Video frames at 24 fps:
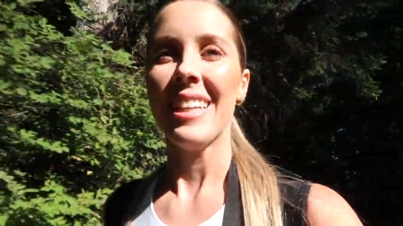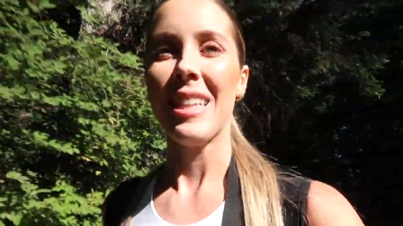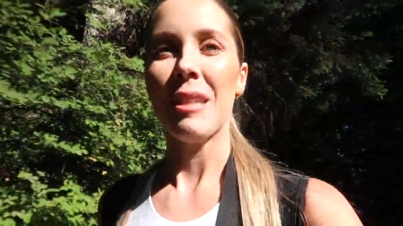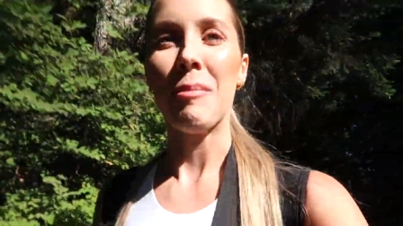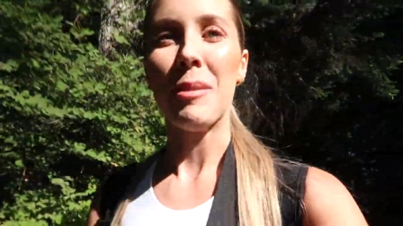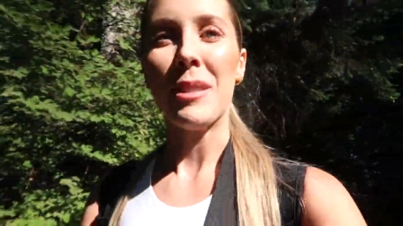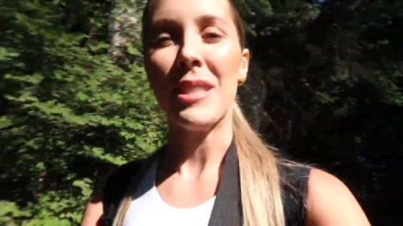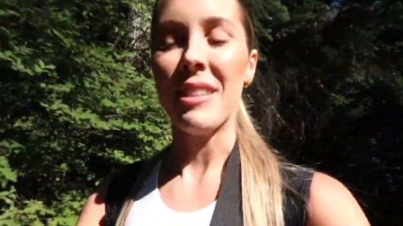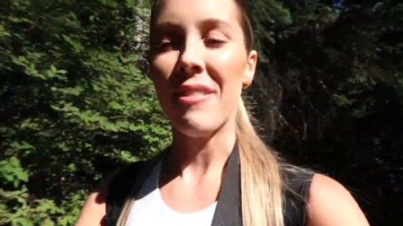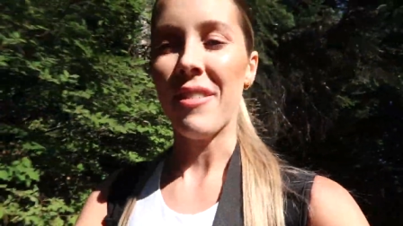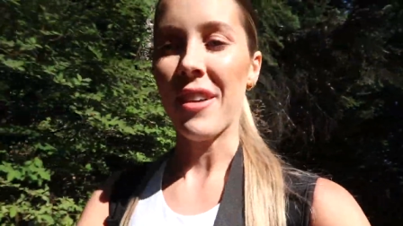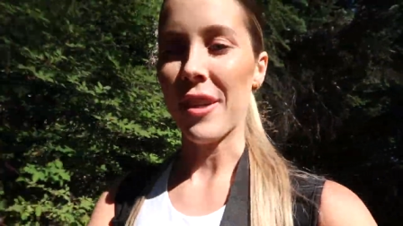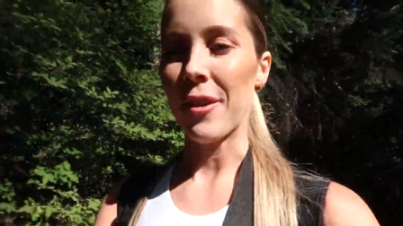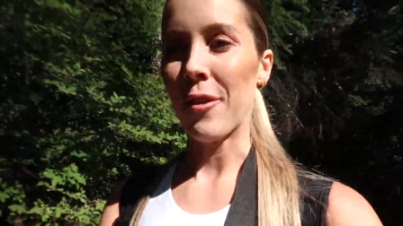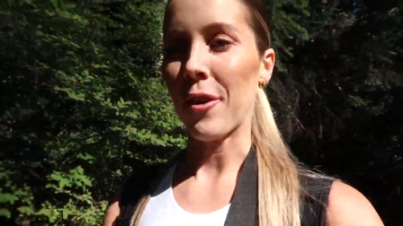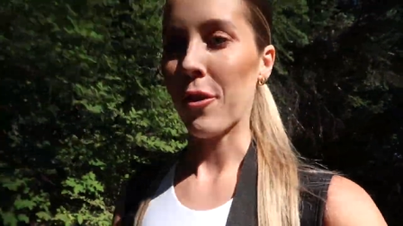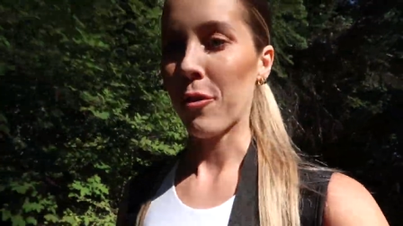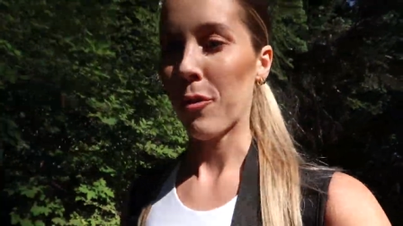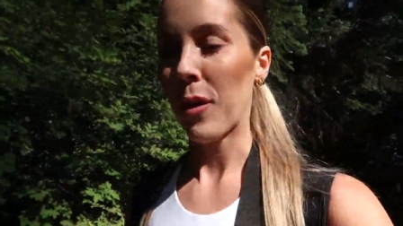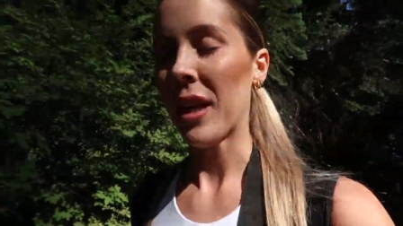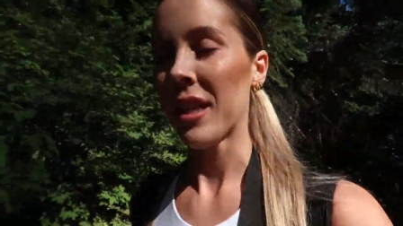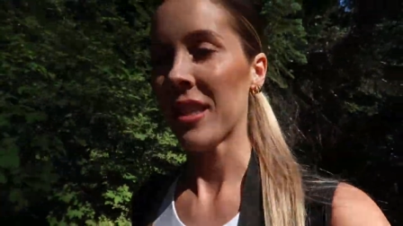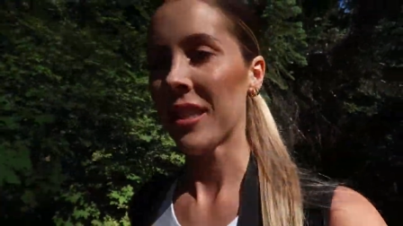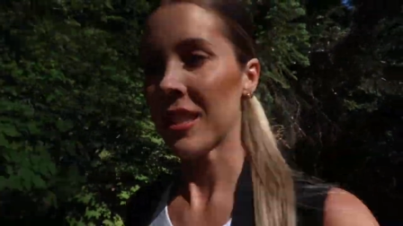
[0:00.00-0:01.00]
in the Pacific
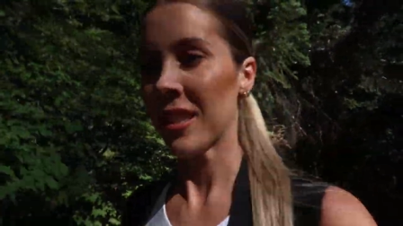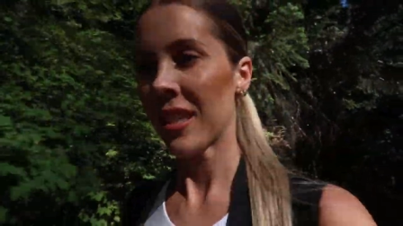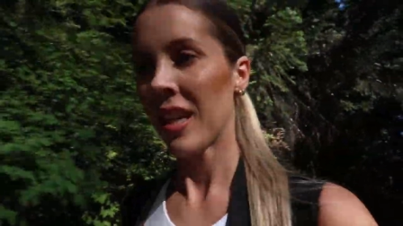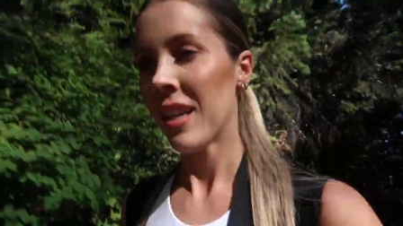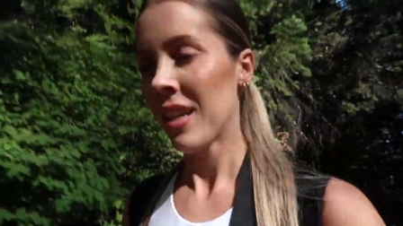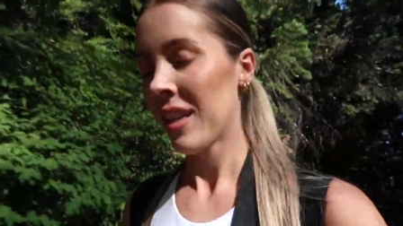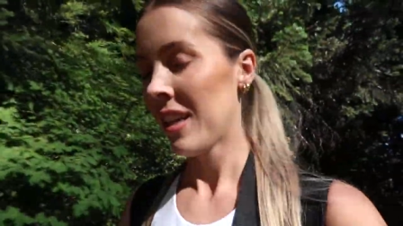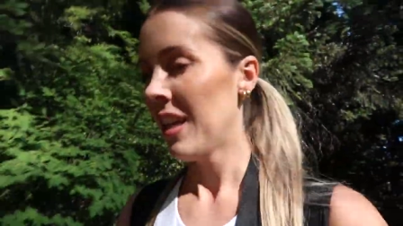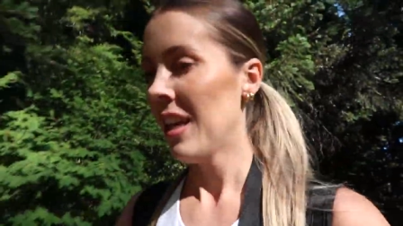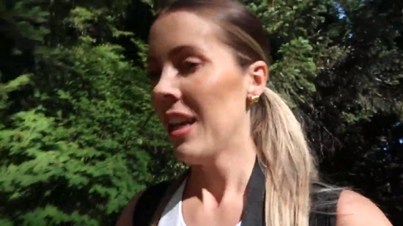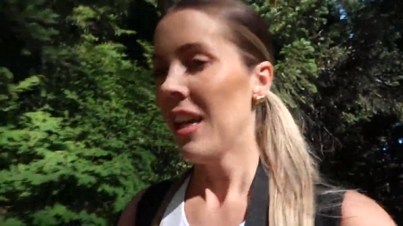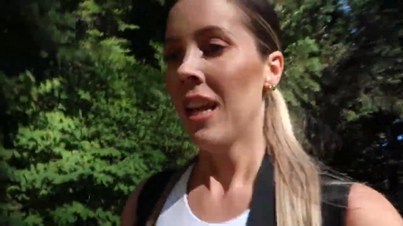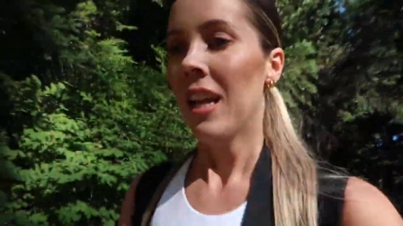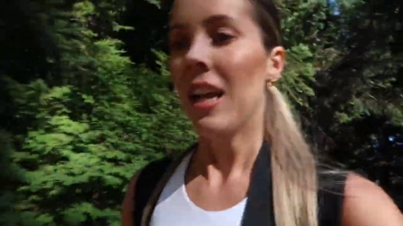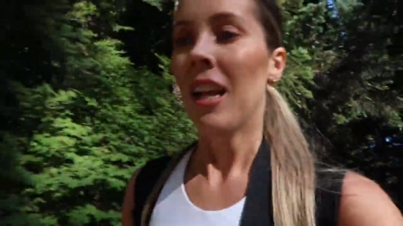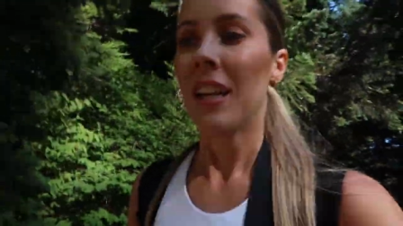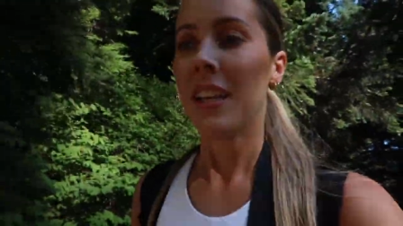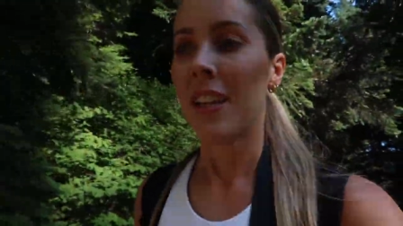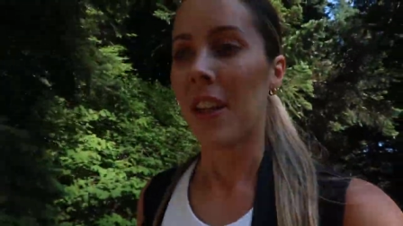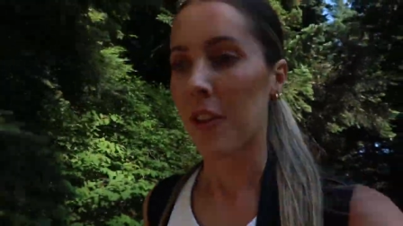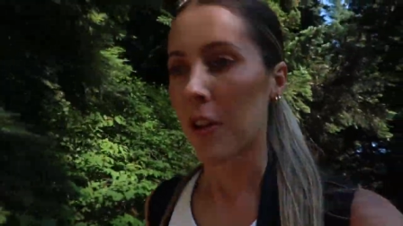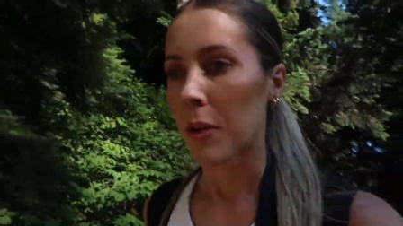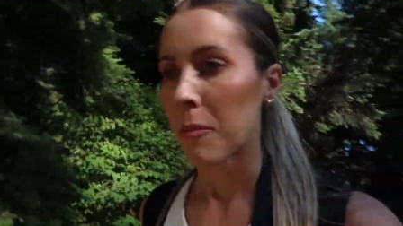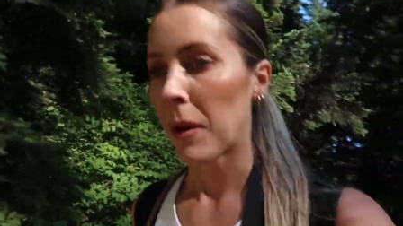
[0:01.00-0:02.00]
Northwest.
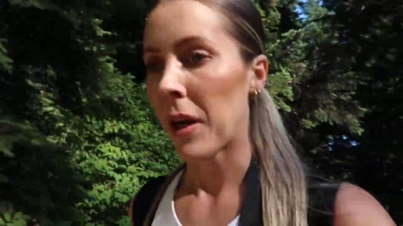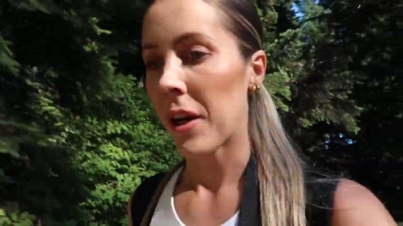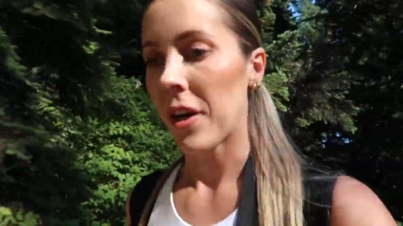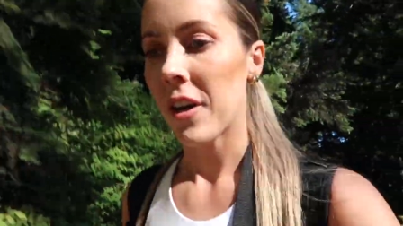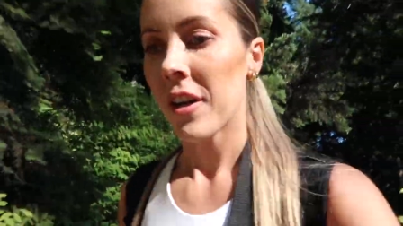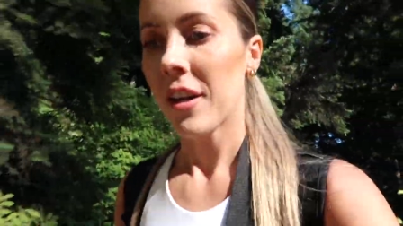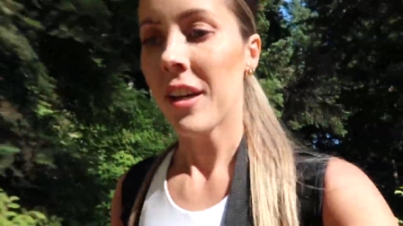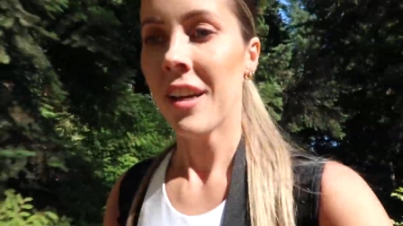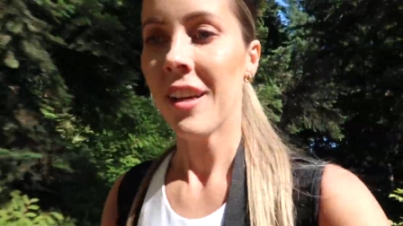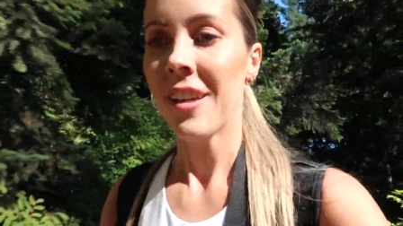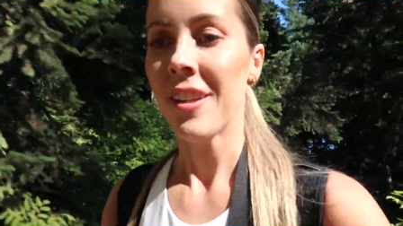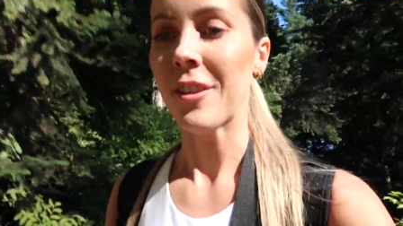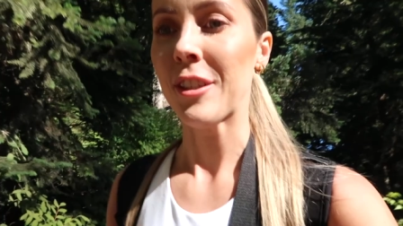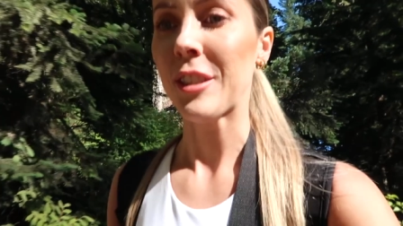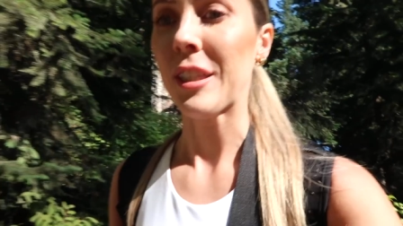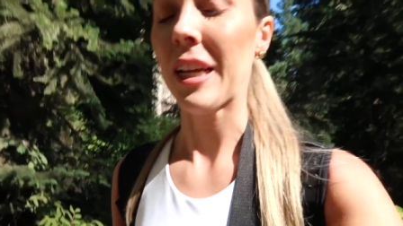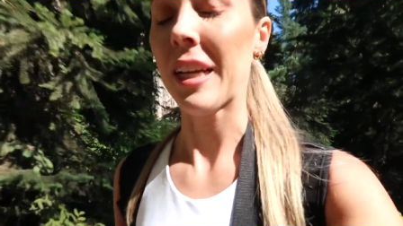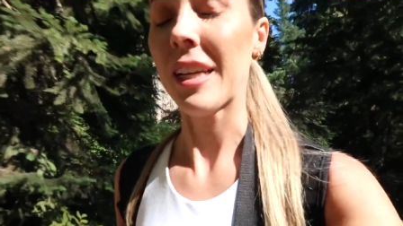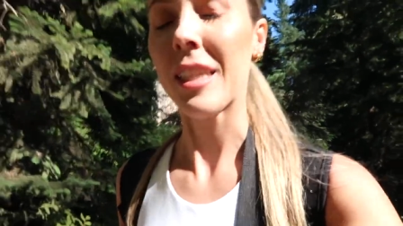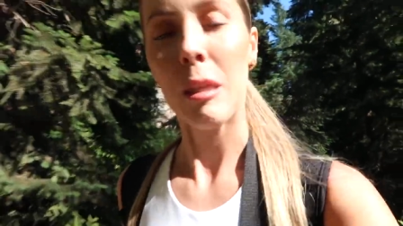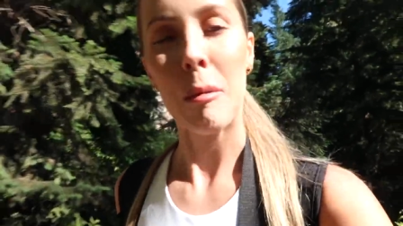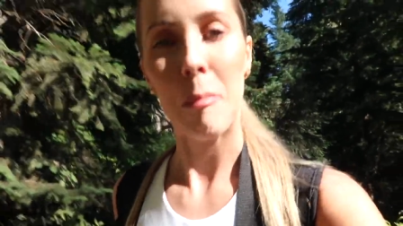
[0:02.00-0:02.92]
Nothing better. There's like